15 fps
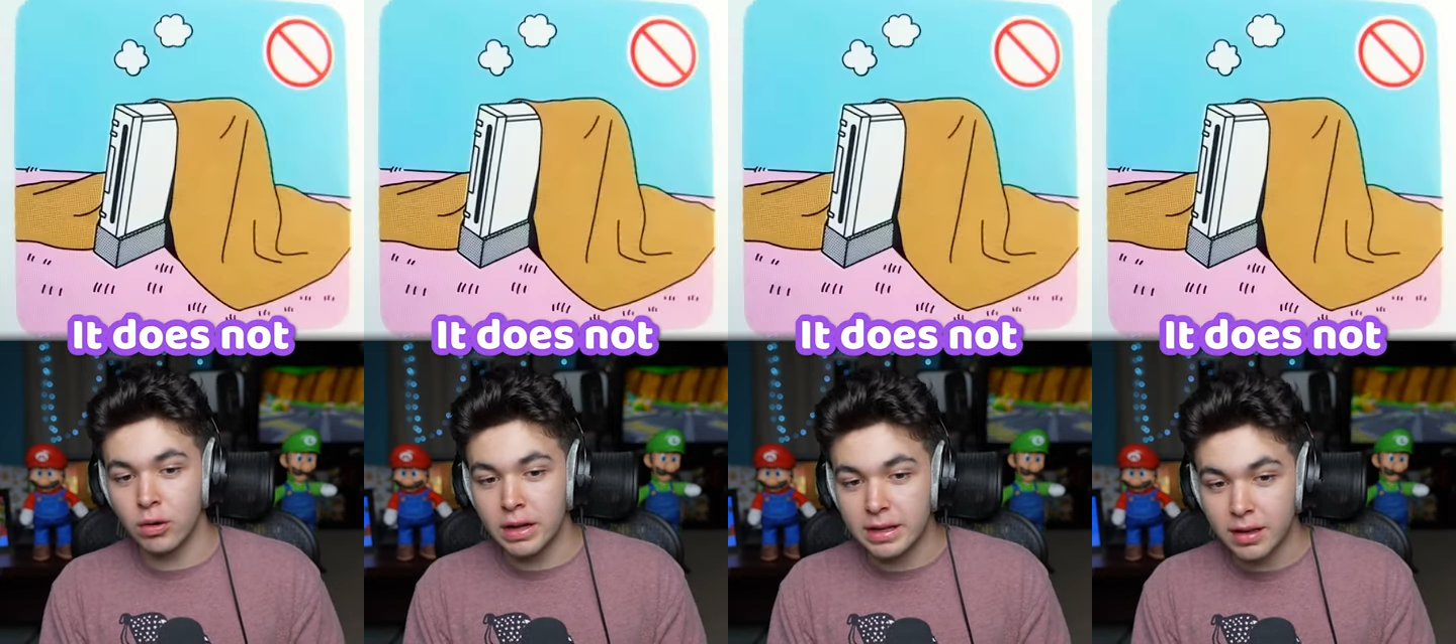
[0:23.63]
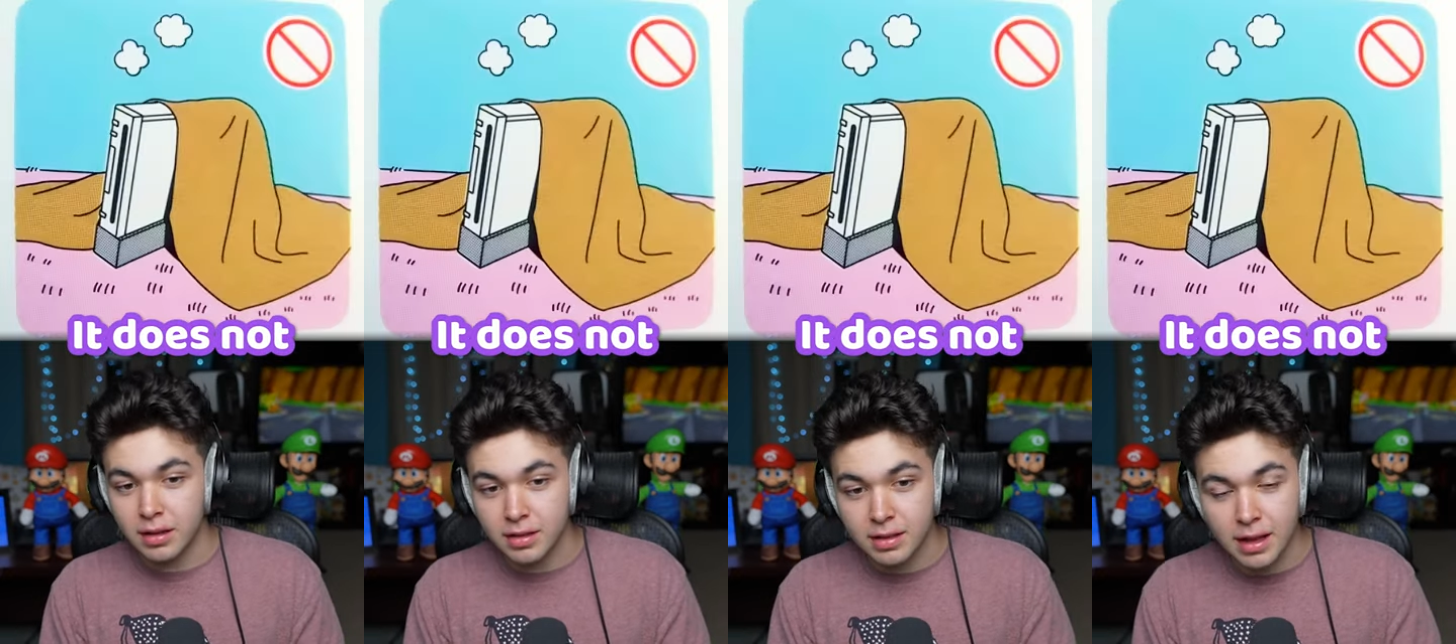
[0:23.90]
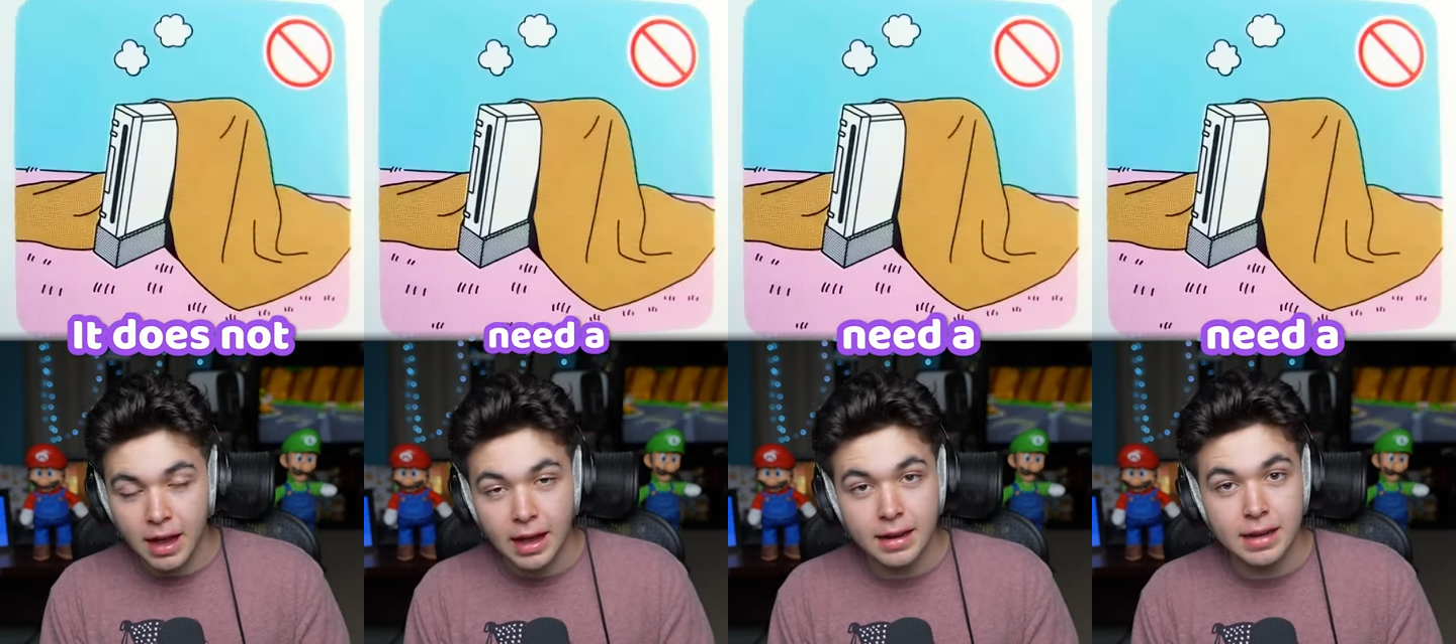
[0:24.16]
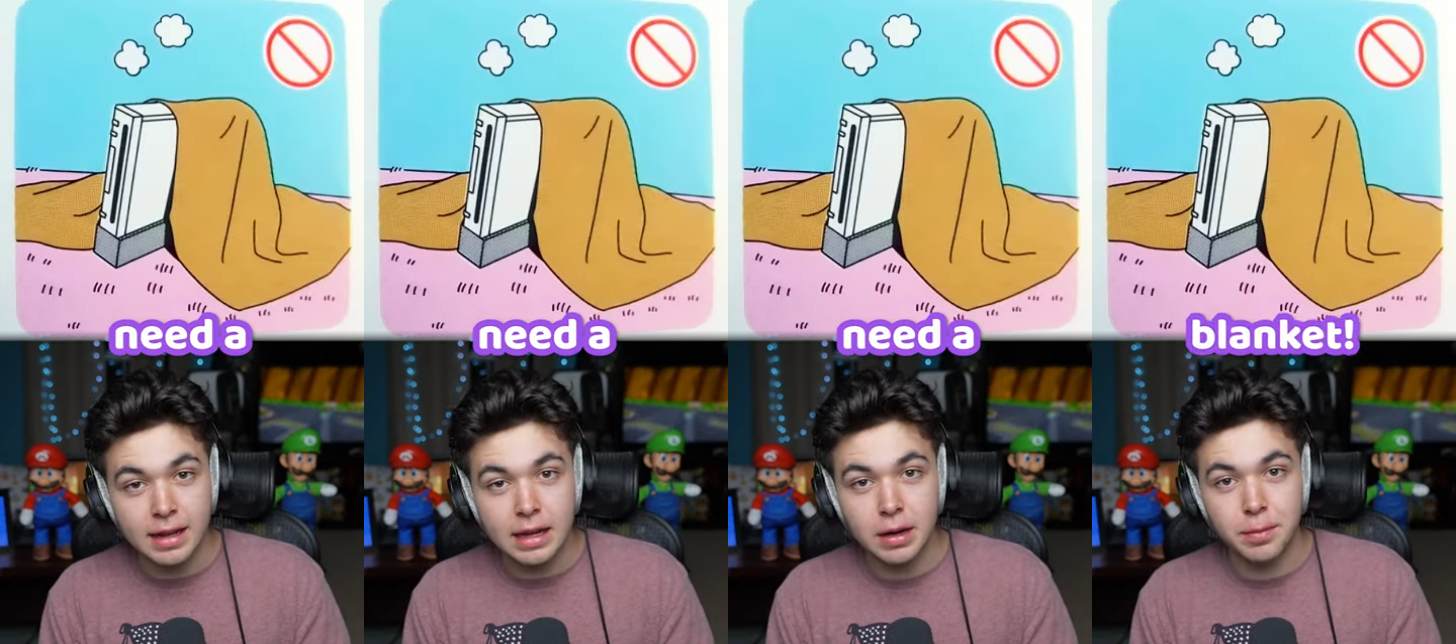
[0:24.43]
it does not
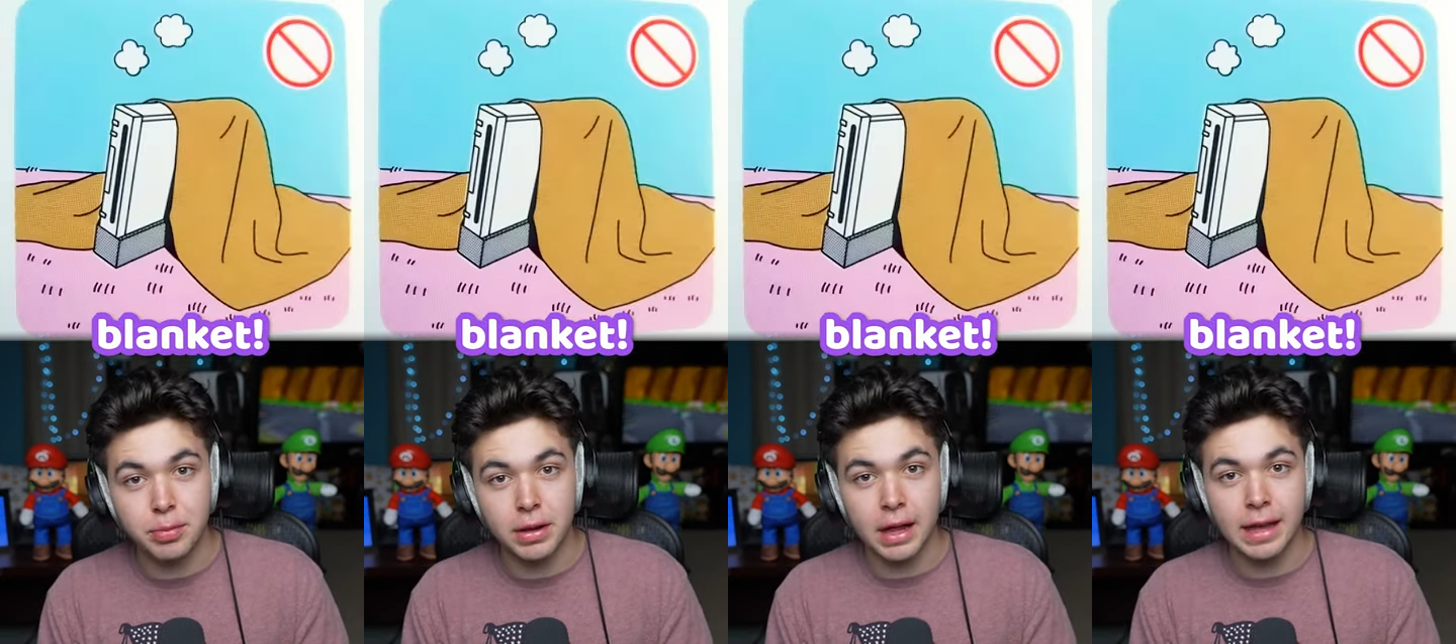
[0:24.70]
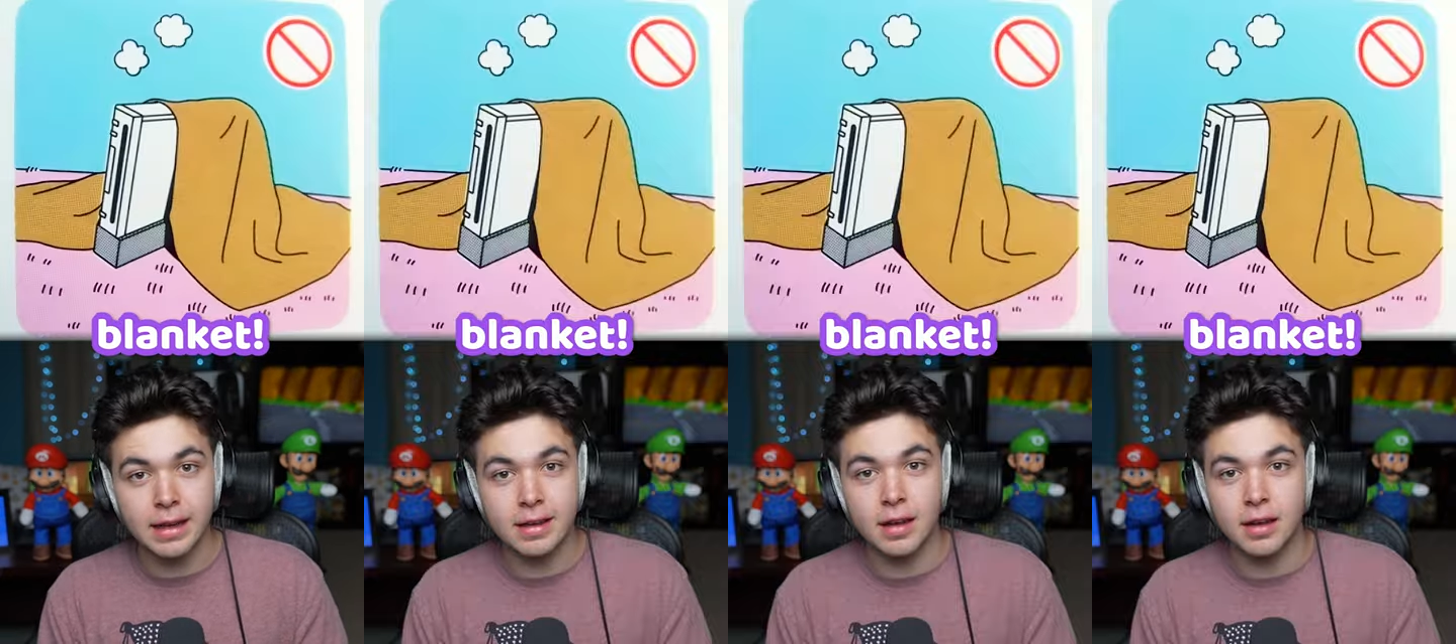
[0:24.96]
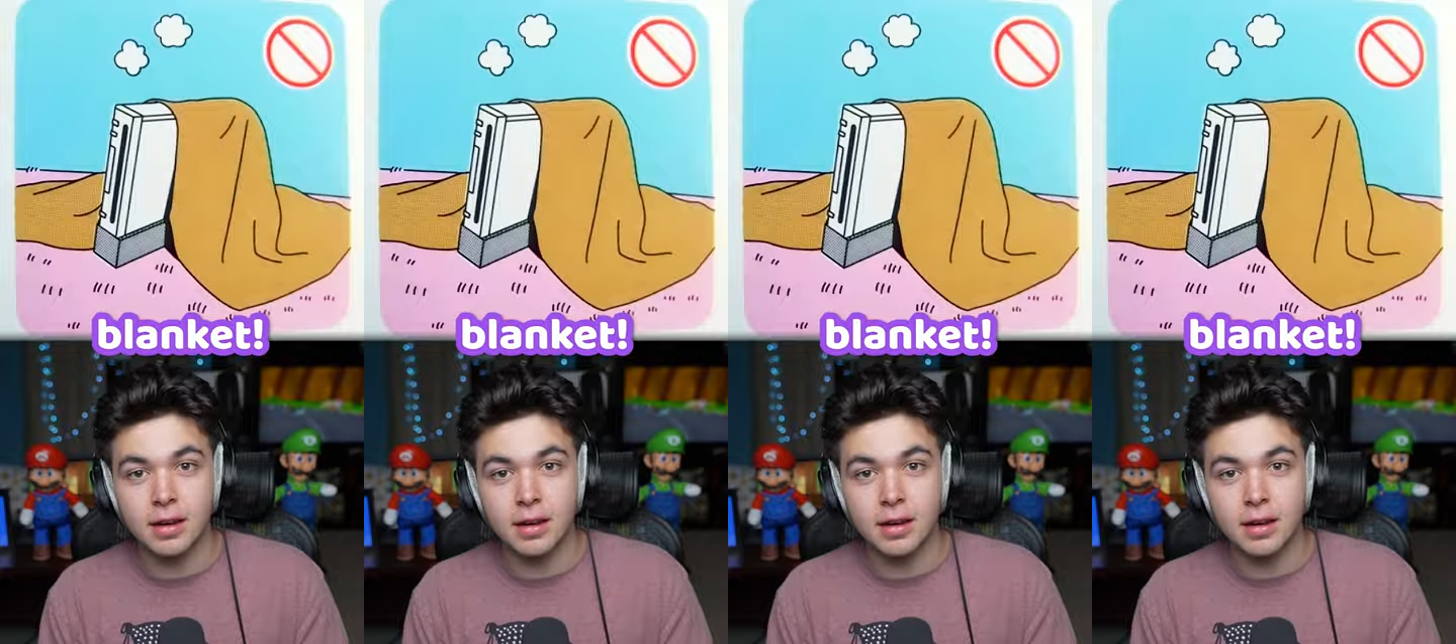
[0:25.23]
need a blanket.